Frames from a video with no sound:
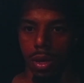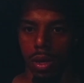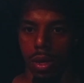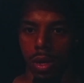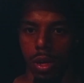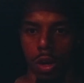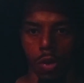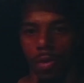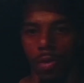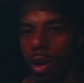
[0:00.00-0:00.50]
The
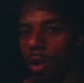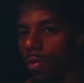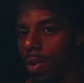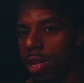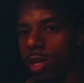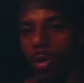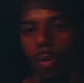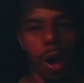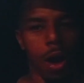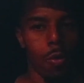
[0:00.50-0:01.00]
real reason
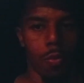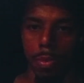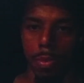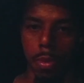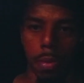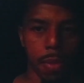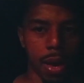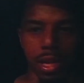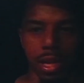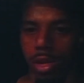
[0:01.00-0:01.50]
why women
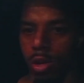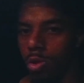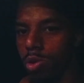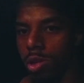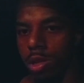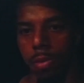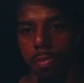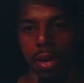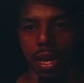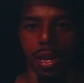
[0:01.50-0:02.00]
make dudes
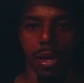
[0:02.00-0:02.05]
submit.